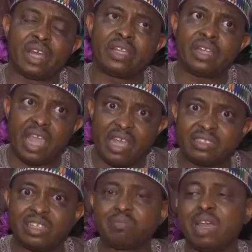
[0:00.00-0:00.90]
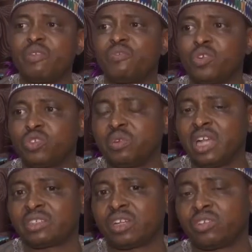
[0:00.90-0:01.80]
that, yes, it might be
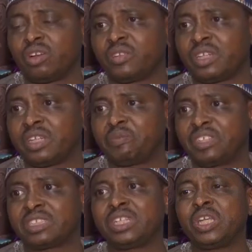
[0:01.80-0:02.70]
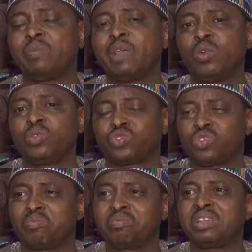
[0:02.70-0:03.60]
possible as a result of the defection, he may lose
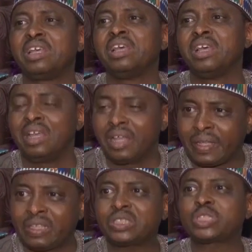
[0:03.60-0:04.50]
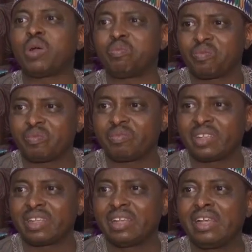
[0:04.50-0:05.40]
some, some
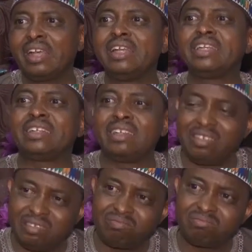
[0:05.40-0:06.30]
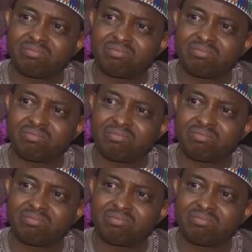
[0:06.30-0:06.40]
little